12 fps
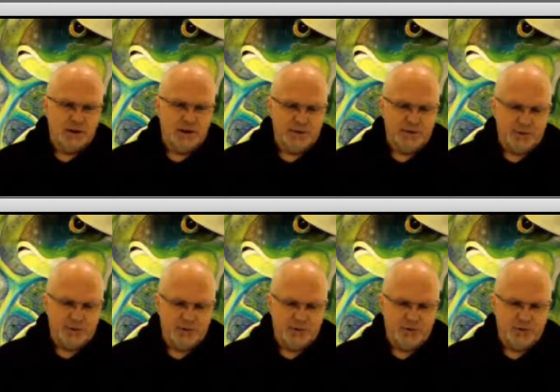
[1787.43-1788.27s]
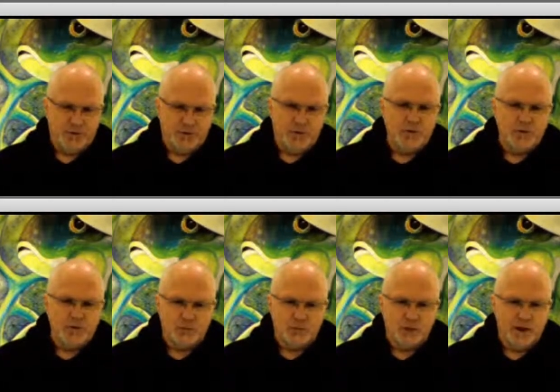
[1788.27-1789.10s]
And this is one
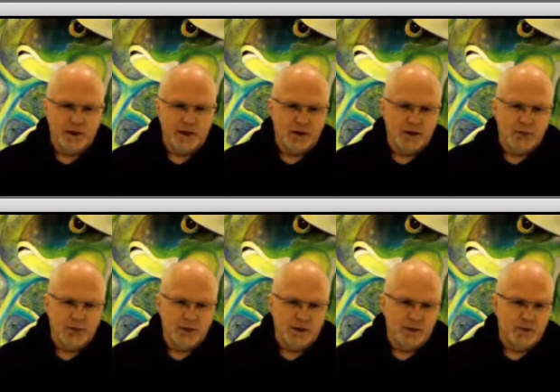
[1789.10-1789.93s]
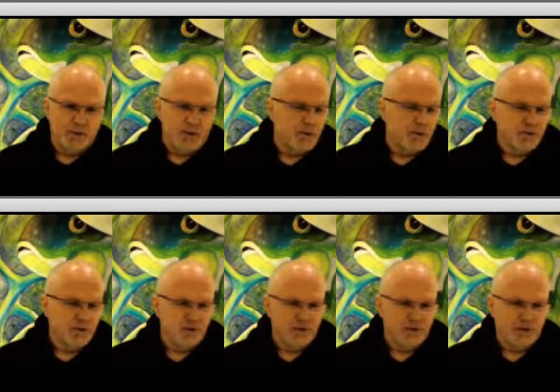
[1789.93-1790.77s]
reason why when anybody's
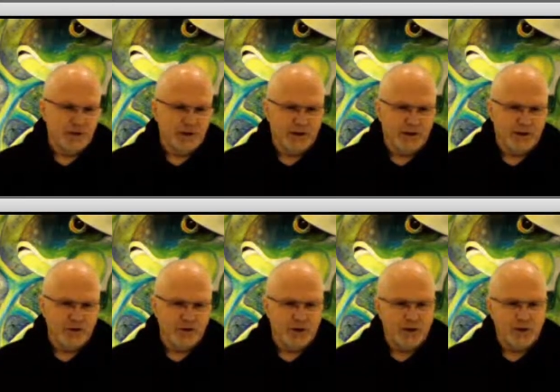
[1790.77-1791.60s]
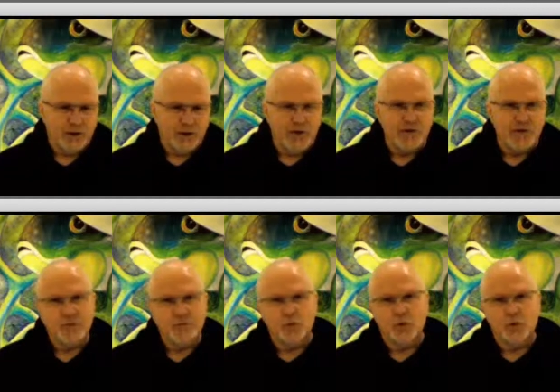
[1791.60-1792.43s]
ever sick, I try to encourage
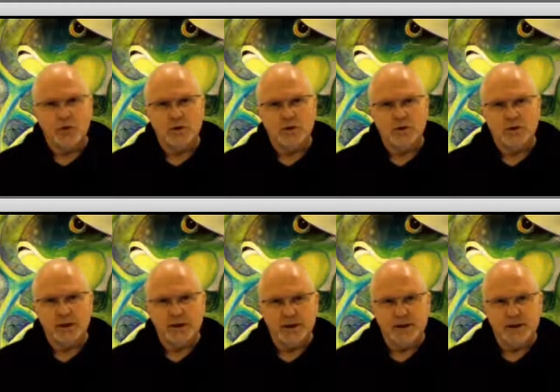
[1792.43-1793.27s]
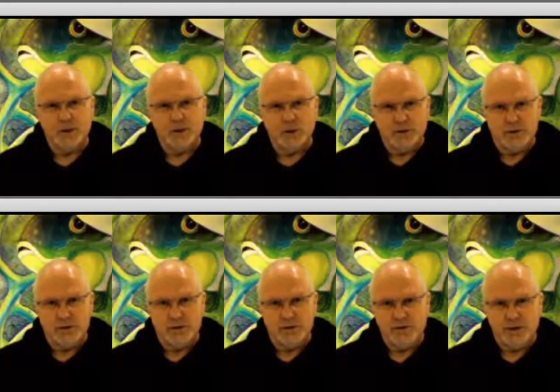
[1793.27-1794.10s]
them to work on finding out what
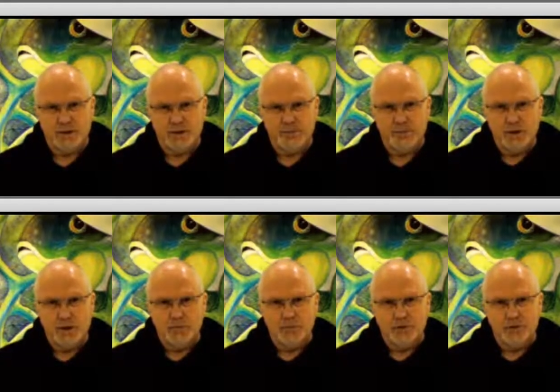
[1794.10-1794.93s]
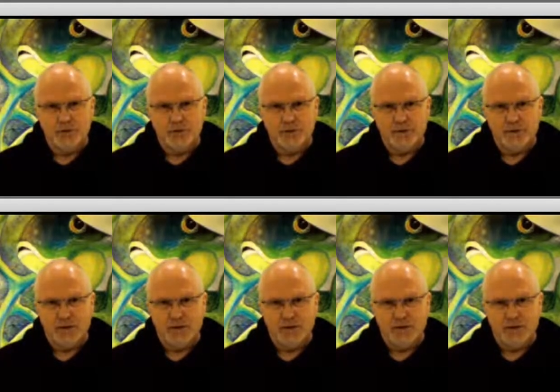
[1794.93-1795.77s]
these positive
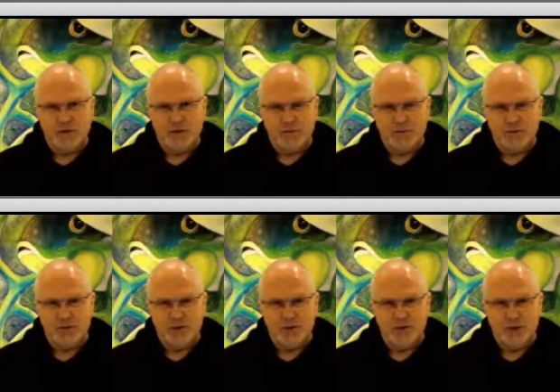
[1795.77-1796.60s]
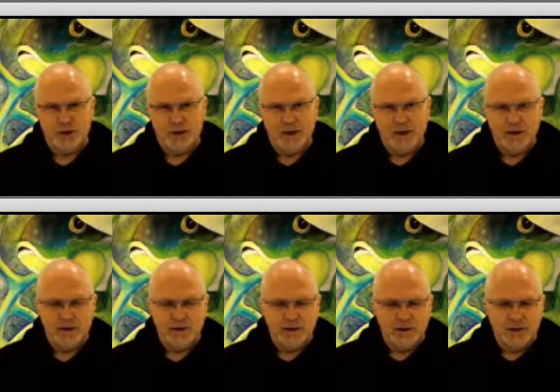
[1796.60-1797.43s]
intents or these messages
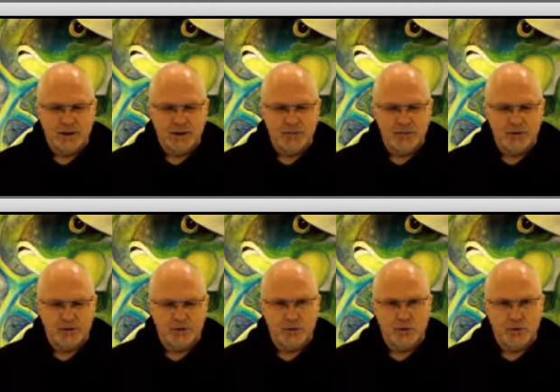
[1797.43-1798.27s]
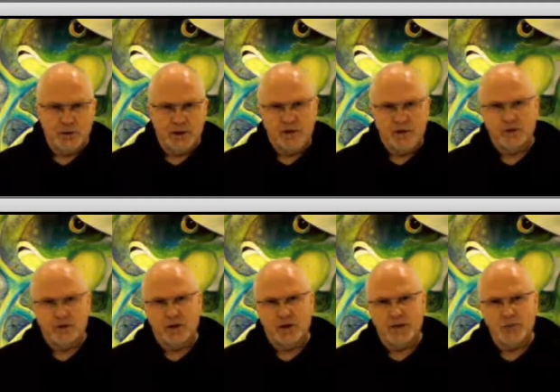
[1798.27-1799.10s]
are, because that
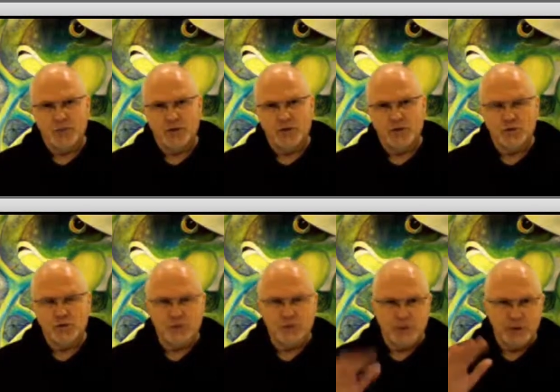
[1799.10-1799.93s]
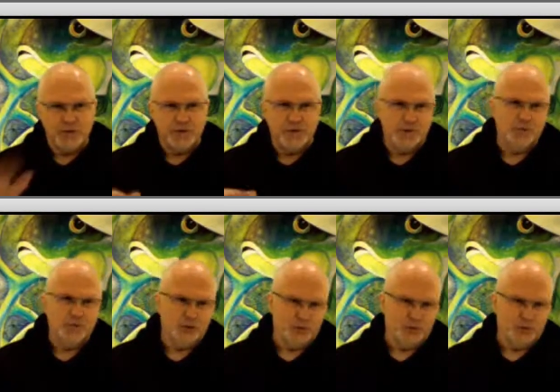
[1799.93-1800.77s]
time when you suppress a
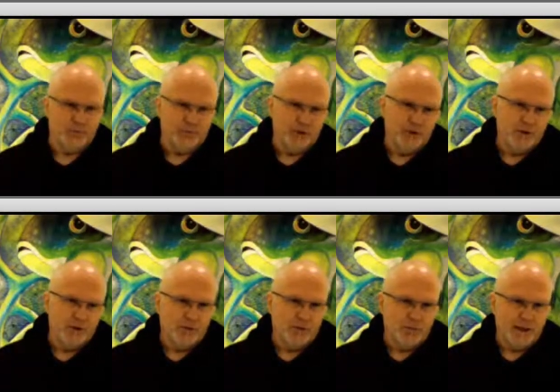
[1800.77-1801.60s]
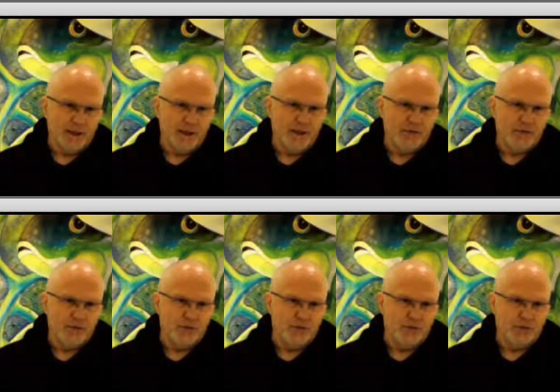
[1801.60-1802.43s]
symptom or pain
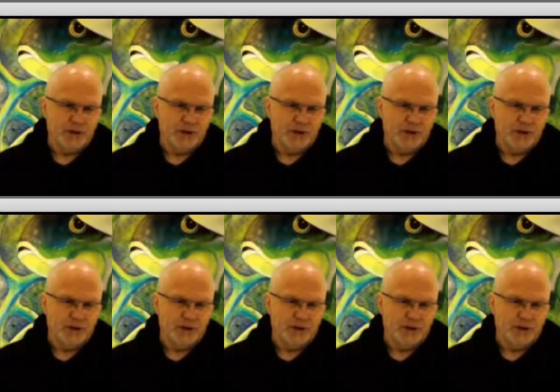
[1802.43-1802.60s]
through some